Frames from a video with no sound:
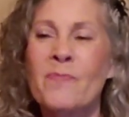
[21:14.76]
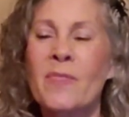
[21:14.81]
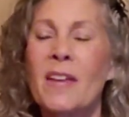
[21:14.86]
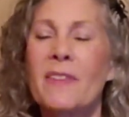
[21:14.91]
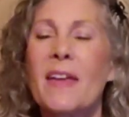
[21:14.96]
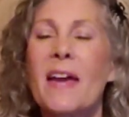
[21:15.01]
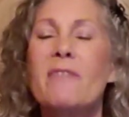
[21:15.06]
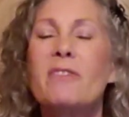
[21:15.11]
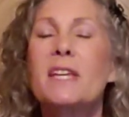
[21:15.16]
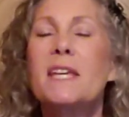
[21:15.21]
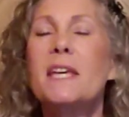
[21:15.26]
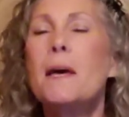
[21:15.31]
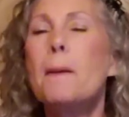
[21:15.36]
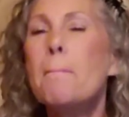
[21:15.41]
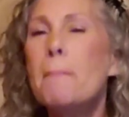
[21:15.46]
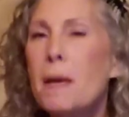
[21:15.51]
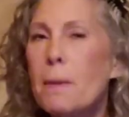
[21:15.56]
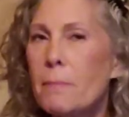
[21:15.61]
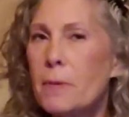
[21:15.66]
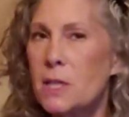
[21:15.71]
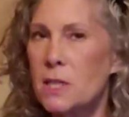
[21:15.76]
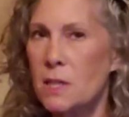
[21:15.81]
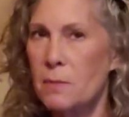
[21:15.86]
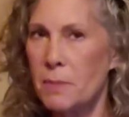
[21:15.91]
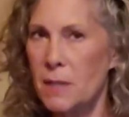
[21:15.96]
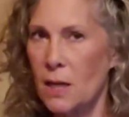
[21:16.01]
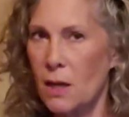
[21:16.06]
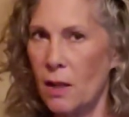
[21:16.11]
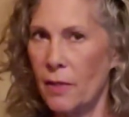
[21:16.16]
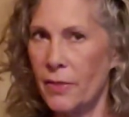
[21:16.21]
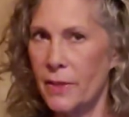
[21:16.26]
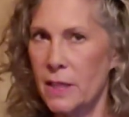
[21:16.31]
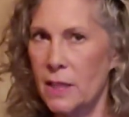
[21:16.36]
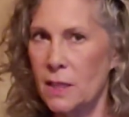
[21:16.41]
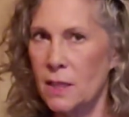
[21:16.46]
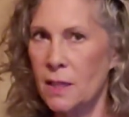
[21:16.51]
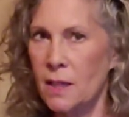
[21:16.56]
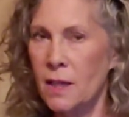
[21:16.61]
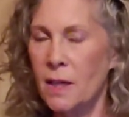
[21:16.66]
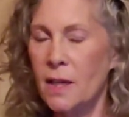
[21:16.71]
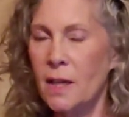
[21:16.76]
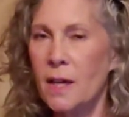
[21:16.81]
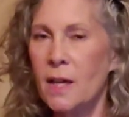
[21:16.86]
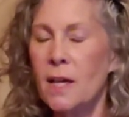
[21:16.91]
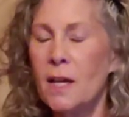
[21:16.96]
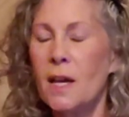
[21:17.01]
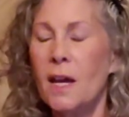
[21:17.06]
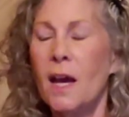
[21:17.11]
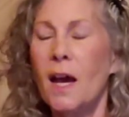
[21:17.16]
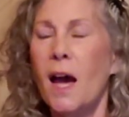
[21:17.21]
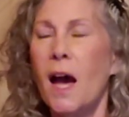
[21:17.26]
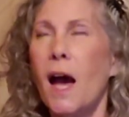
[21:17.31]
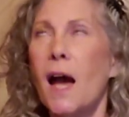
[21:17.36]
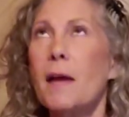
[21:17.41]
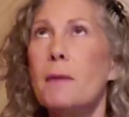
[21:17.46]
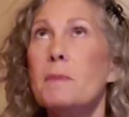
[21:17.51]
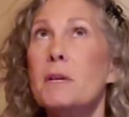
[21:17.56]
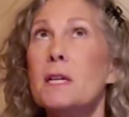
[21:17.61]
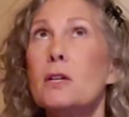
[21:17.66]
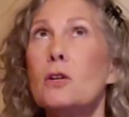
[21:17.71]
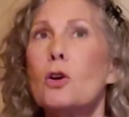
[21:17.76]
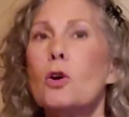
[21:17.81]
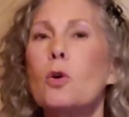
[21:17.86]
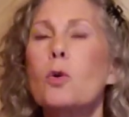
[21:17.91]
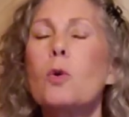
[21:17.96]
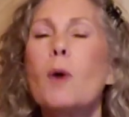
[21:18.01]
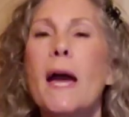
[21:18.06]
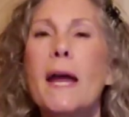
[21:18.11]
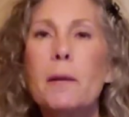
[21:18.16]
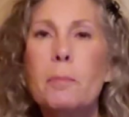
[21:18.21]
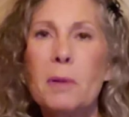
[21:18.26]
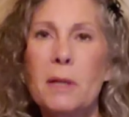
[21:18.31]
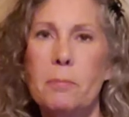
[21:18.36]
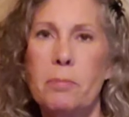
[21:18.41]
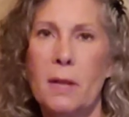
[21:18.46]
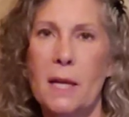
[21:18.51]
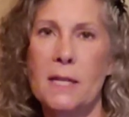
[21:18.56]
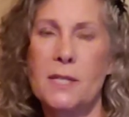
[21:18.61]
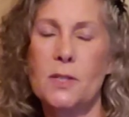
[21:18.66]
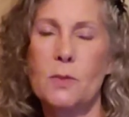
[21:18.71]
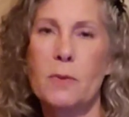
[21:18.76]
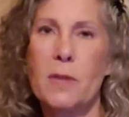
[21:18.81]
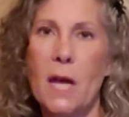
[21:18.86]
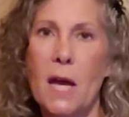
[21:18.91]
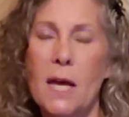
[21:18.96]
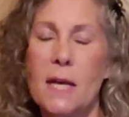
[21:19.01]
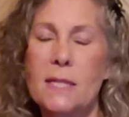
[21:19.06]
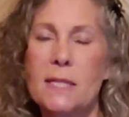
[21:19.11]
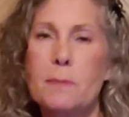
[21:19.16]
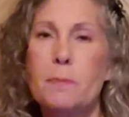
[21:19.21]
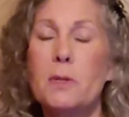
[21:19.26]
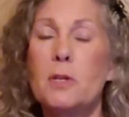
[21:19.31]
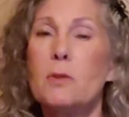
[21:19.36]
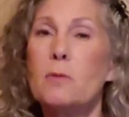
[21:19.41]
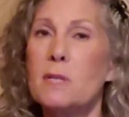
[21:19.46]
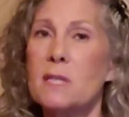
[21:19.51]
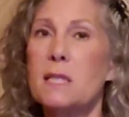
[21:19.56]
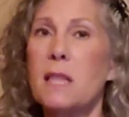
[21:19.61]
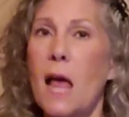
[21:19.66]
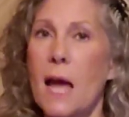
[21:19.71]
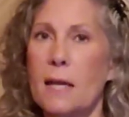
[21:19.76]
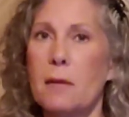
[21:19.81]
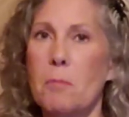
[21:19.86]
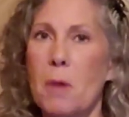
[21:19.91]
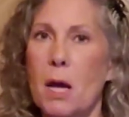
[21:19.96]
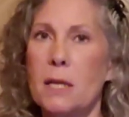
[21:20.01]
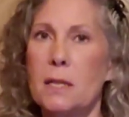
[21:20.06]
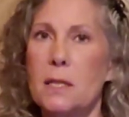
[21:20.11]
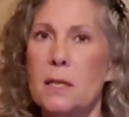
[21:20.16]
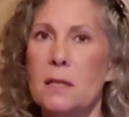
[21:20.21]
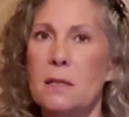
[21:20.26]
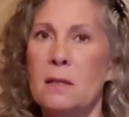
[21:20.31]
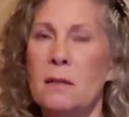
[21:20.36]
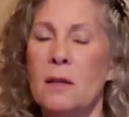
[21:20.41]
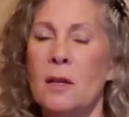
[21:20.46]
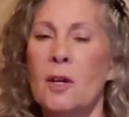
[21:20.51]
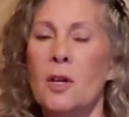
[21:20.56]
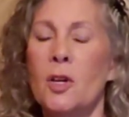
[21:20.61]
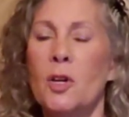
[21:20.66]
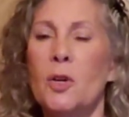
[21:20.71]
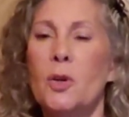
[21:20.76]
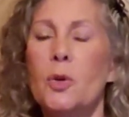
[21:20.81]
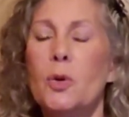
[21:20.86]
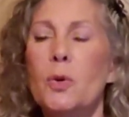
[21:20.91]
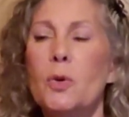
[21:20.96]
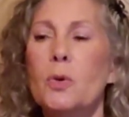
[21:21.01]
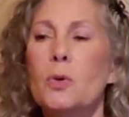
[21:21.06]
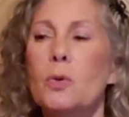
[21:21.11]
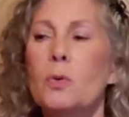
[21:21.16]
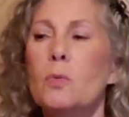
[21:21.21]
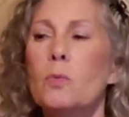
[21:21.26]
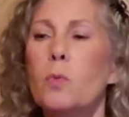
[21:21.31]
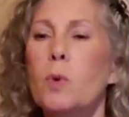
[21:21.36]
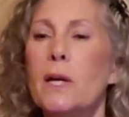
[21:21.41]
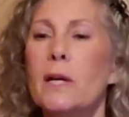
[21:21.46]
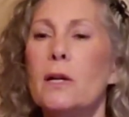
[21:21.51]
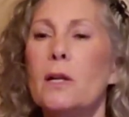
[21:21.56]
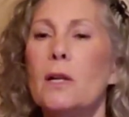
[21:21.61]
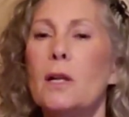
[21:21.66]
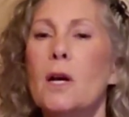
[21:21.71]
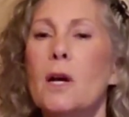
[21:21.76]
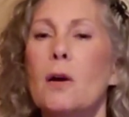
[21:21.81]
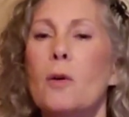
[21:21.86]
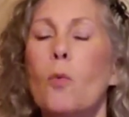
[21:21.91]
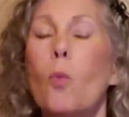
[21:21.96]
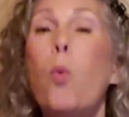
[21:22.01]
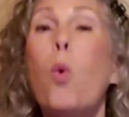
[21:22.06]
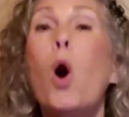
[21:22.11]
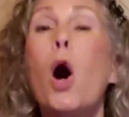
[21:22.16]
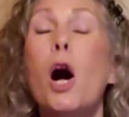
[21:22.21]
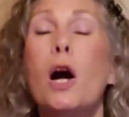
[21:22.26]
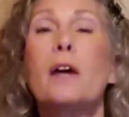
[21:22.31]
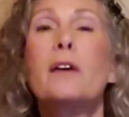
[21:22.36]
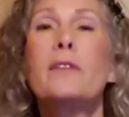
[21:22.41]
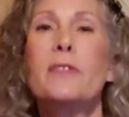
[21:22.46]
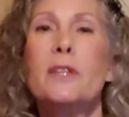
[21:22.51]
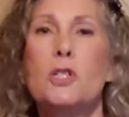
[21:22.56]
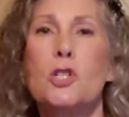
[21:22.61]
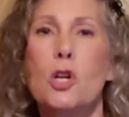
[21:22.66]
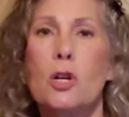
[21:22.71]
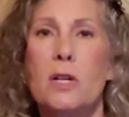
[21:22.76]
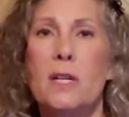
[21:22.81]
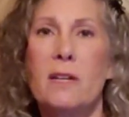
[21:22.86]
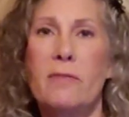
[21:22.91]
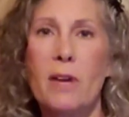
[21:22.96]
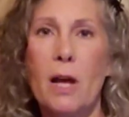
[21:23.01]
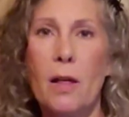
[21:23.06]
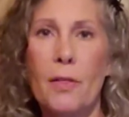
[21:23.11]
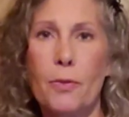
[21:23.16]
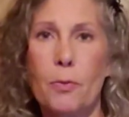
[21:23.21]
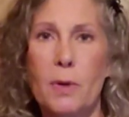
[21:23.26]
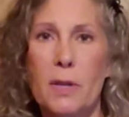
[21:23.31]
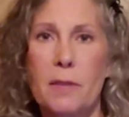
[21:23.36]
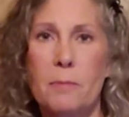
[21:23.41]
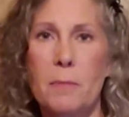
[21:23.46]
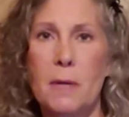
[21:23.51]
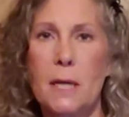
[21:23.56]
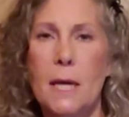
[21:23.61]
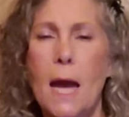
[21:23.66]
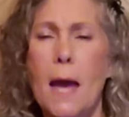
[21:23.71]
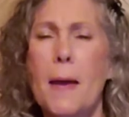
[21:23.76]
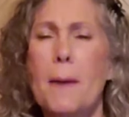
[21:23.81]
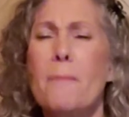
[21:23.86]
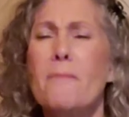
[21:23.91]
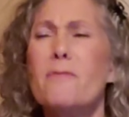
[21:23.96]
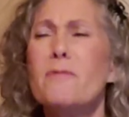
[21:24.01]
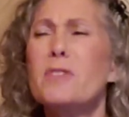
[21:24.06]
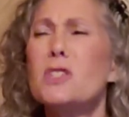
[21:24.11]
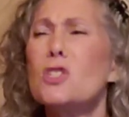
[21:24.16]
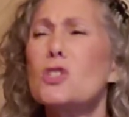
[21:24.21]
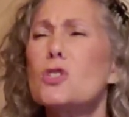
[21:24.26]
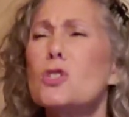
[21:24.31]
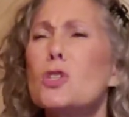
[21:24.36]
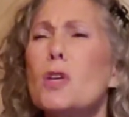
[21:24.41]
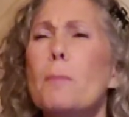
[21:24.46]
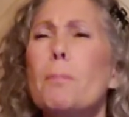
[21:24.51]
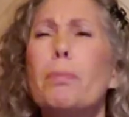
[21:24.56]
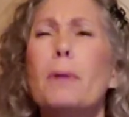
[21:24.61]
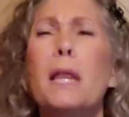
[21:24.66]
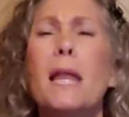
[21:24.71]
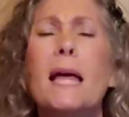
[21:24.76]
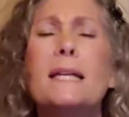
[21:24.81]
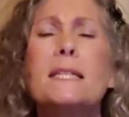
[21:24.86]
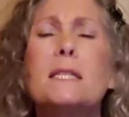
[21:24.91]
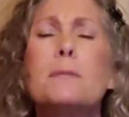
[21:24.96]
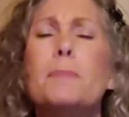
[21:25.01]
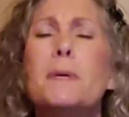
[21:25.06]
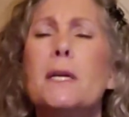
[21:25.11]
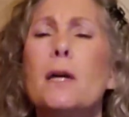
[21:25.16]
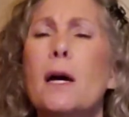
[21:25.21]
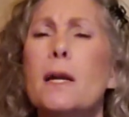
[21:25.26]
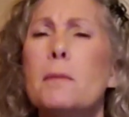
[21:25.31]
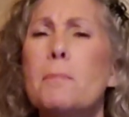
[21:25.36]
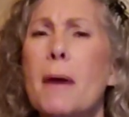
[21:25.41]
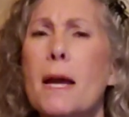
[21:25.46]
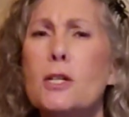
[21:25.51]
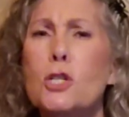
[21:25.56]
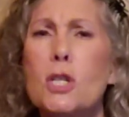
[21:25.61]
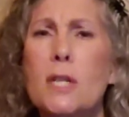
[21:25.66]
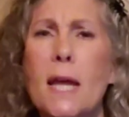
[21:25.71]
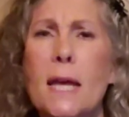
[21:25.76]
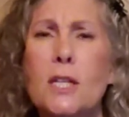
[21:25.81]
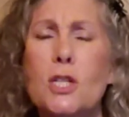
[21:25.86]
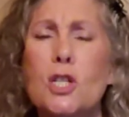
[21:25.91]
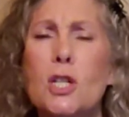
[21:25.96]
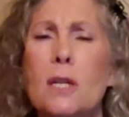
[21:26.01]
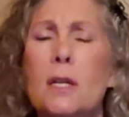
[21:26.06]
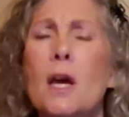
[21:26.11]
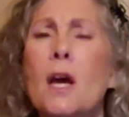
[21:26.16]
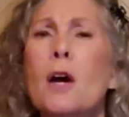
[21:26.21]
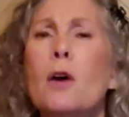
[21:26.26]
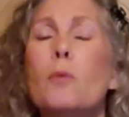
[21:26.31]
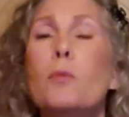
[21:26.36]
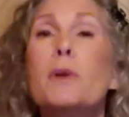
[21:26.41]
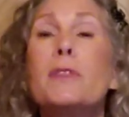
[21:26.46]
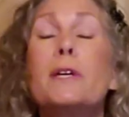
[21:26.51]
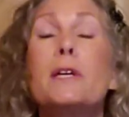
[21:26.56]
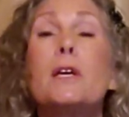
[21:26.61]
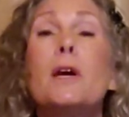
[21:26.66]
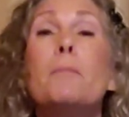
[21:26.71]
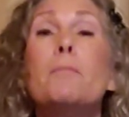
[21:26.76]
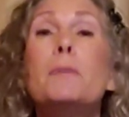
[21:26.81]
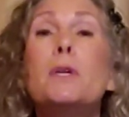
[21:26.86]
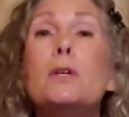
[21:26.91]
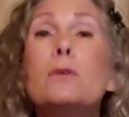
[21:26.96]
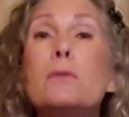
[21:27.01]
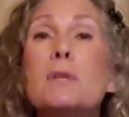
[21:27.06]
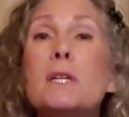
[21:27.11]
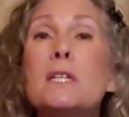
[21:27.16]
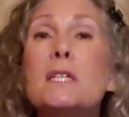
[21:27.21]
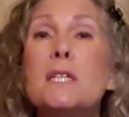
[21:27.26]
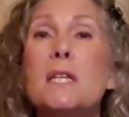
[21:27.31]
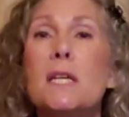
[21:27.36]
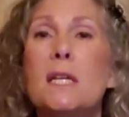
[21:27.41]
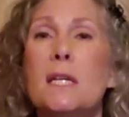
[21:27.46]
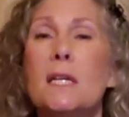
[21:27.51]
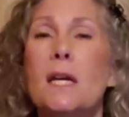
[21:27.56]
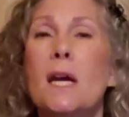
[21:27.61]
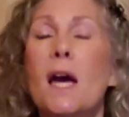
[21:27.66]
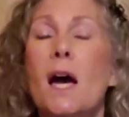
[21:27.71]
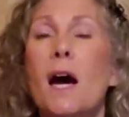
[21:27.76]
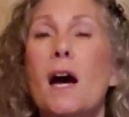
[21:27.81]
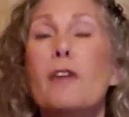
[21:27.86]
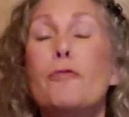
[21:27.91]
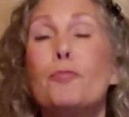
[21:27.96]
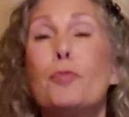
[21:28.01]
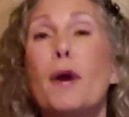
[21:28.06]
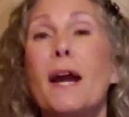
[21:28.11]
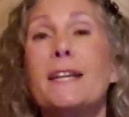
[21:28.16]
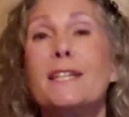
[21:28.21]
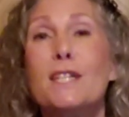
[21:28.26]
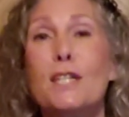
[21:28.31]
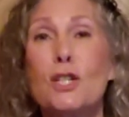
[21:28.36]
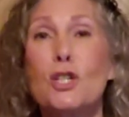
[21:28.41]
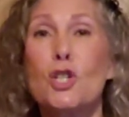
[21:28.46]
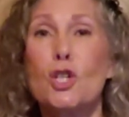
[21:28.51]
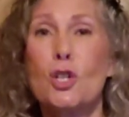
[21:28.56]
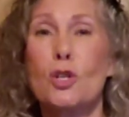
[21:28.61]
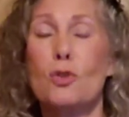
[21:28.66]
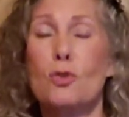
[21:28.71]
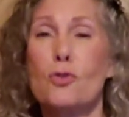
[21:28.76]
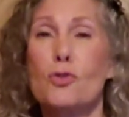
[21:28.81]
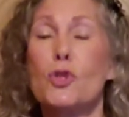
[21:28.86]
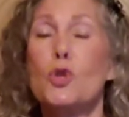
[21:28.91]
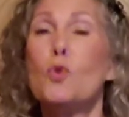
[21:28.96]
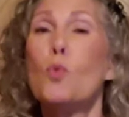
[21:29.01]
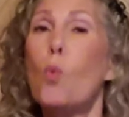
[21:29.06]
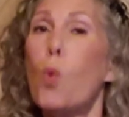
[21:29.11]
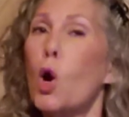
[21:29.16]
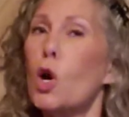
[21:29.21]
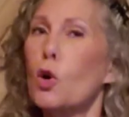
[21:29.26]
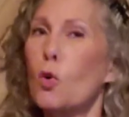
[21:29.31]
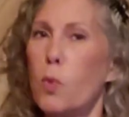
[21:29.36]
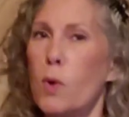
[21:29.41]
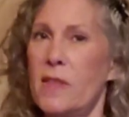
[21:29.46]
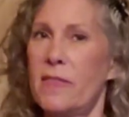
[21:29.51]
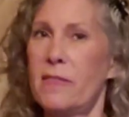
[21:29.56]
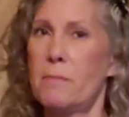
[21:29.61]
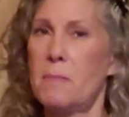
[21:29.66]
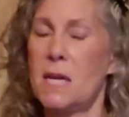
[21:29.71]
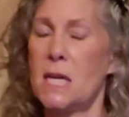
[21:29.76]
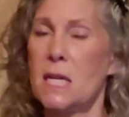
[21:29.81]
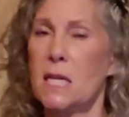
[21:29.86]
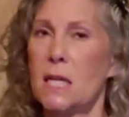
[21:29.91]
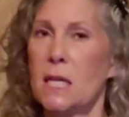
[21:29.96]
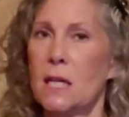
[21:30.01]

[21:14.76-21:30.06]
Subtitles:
They have a commitment to be healthy. I am incredibly blessed with a husband who is like-minded, who will walk the journey of health with me. I am blessed beyond imagination with a community of practitioners who work with me,